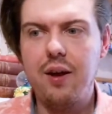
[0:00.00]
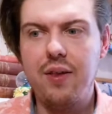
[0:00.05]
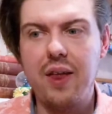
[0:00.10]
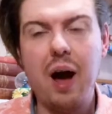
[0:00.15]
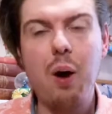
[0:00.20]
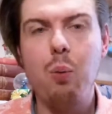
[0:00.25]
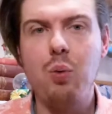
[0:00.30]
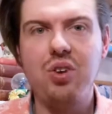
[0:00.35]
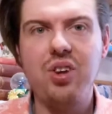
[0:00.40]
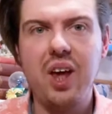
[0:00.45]

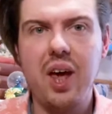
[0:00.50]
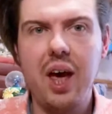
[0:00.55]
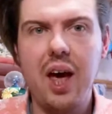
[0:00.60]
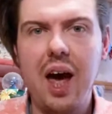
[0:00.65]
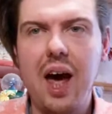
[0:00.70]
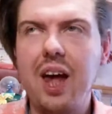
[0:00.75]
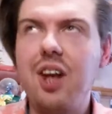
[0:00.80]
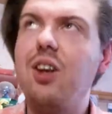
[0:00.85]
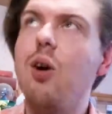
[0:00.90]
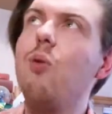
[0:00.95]
that was
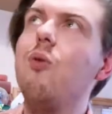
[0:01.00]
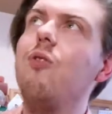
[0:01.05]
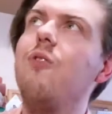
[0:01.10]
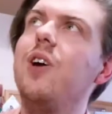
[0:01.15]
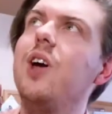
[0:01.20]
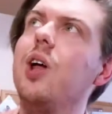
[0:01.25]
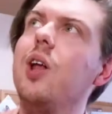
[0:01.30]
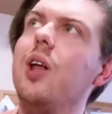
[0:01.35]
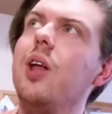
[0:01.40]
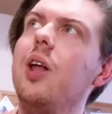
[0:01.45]
here. I don't
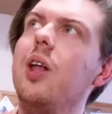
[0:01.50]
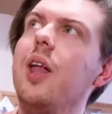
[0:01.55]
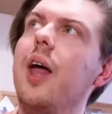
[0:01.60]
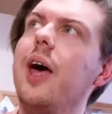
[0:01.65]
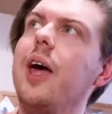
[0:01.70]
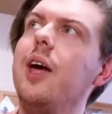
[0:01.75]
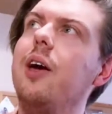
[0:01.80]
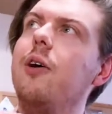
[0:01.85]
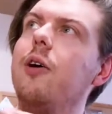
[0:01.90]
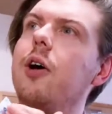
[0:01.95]
feel
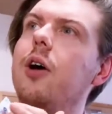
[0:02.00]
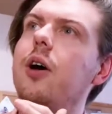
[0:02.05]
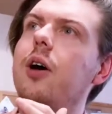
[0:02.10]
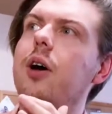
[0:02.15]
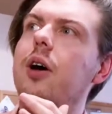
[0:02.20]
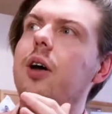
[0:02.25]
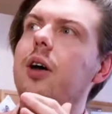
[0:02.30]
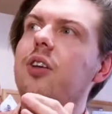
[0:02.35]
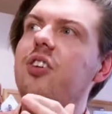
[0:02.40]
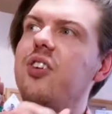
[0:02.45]
like
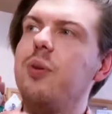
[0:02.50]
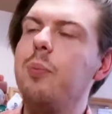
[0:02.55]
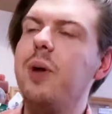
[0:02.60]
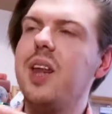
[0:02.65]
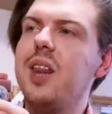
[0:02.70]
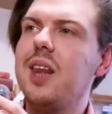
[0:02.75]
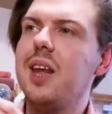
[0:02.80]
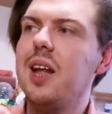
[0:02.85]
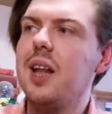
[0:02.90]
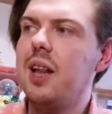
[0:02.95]

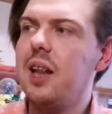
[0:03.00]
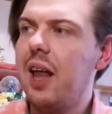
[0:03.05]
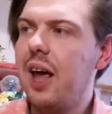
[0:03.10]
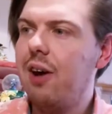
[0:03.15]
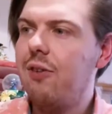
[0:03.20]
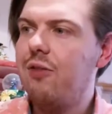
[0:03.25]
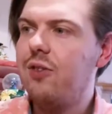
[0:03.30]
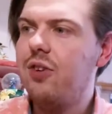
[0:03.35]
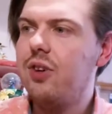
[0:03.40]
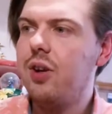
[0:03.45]
Smith
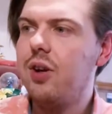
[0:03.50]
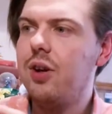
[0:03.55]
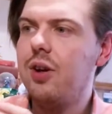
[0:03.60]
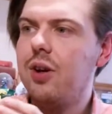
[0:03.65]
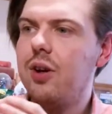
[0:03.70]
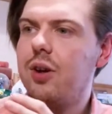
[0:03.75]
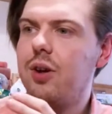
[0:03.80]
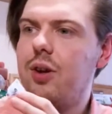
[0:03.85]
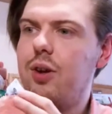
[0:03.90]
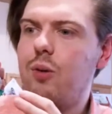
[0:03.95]
left
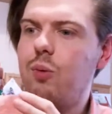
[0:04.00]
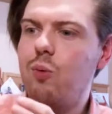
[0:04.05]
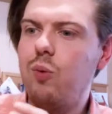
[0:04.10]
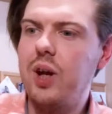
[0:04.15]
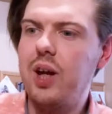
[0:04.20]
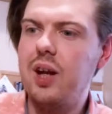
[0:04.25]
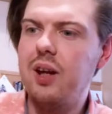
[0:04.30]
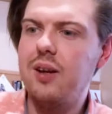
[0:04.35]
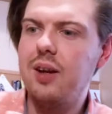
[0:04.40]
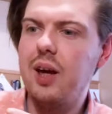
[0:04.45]
the
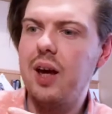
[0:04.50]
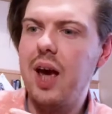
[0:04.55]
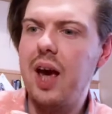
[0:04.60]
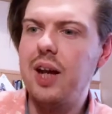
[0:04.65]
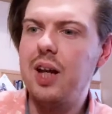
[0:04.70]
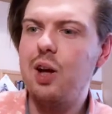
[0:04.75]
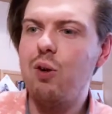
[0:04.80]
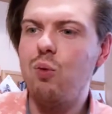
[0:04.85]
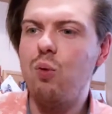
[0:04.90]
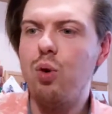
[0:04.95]
reader
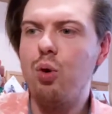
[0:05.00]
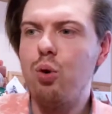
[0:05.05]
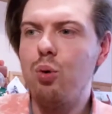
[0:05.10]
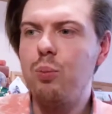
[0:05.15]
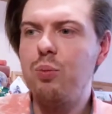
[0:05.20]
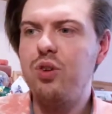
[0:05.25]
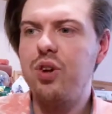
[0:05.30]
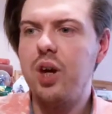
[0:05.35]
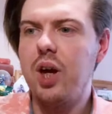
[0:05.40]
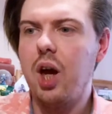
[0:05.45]
any
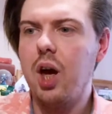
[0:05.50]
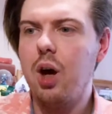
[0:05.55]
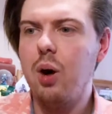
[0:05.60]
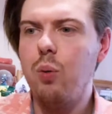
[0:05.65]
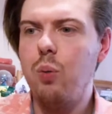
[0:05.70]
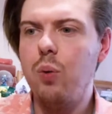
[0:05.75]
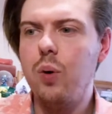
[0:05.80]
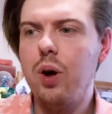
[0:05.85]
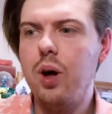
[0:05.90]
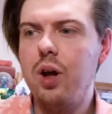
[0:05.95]
room to
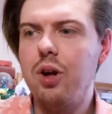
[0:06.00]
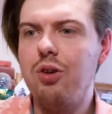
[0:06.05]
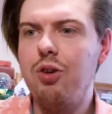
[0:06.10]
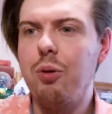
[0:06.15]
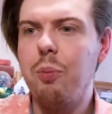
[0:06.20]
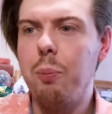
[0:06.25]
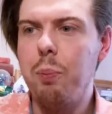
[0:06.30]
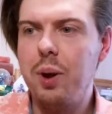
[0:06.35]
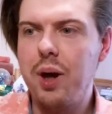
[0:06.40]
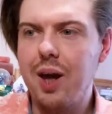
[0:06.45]
go and
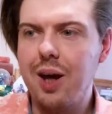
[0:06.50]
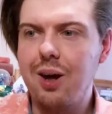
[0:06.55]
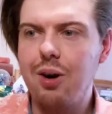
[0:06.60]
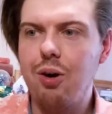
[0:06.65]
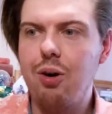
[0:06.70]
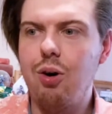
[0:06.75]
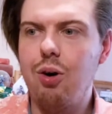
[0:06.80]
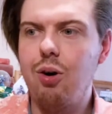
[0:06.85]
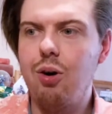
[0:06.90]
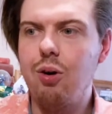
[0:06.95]
unpick
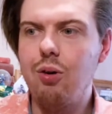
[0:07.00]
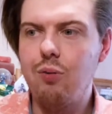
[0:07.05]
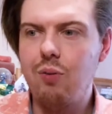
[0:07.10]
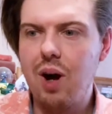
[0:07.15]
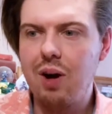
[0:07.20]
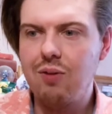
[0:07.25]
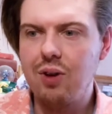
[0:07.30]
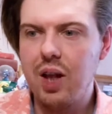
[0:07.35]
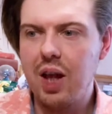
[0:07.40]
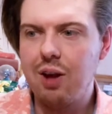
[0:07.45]
or
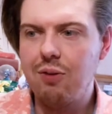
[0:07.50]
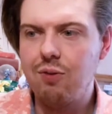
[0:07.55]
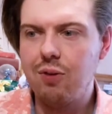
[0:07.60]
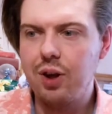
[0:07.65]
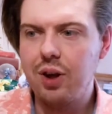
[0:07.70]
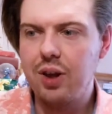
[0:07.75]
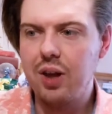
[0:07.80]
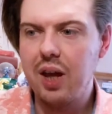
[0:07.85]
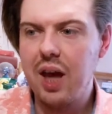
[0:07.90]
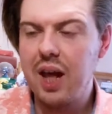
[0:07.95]
unravel
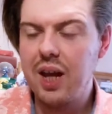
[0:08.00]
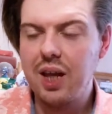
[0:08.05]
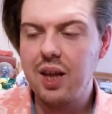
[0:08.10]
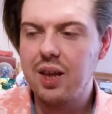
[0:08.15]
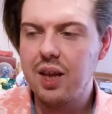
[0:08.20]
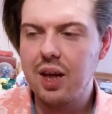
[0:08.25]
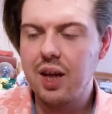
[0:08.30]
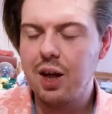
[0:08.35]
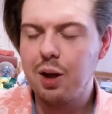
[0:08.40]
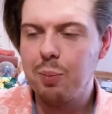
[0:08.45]

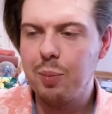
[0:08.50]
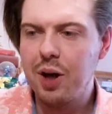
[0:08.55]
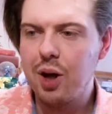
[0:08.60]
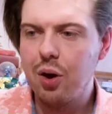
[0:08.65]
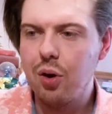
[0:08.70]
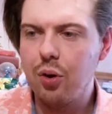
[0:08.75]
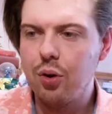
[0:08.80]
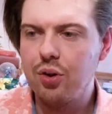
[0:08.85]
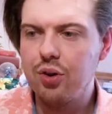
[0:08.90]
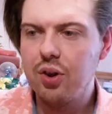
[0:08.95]
anything,
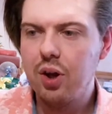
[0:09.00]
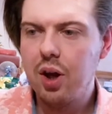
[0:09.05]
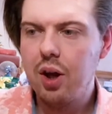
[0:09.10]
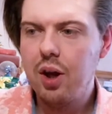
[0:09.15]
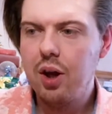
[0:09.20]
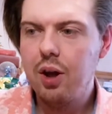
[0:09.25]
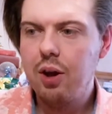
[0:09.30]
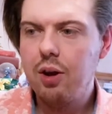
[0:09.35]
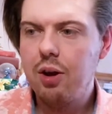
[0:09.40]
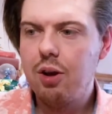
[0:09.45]
because
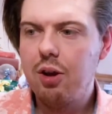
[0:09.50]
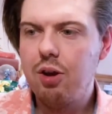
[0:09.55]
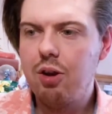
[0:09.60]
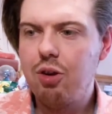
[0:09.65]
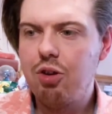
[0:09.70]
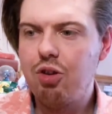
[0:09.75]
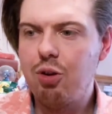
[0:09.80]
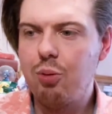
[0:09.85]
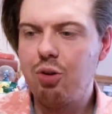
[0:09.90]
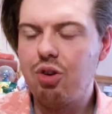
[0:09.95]

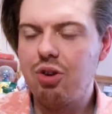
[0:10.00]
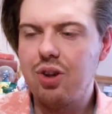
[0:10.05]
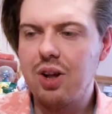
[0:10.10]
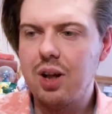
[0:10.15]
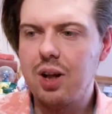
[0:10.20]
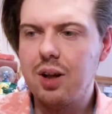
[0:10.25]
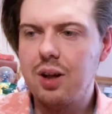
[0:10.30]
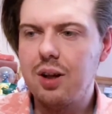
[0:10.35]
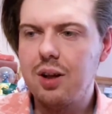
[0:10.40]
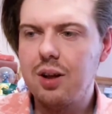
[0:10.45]
she was just